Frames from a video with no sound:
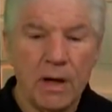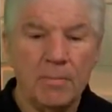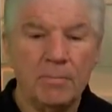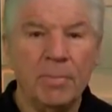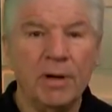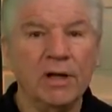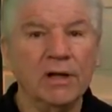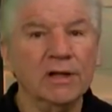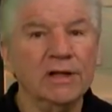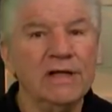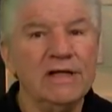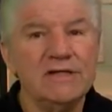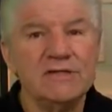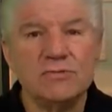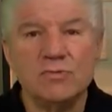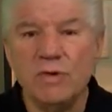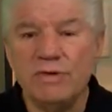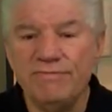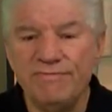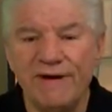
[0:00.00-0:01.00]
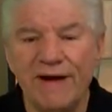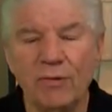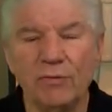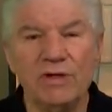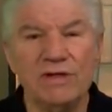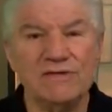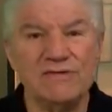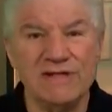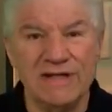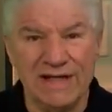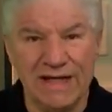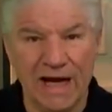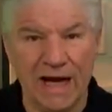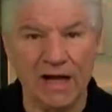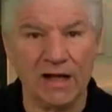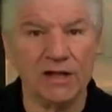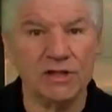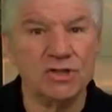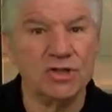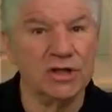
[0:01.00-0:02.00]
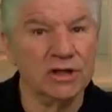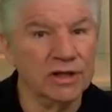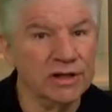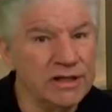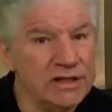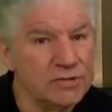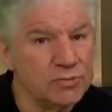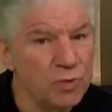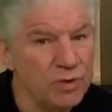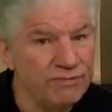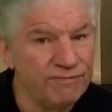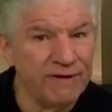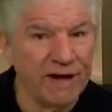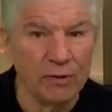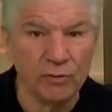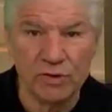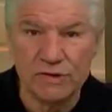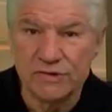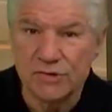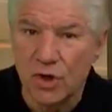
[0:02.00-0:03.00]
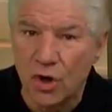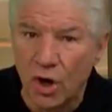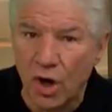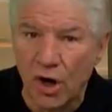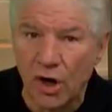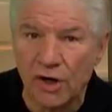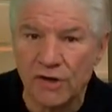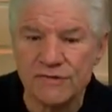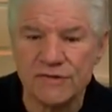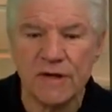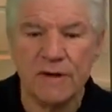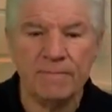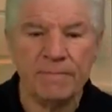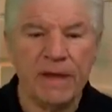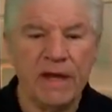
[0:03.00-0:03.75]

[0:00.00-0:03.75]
But at least we found its etiology. At least we found its cause.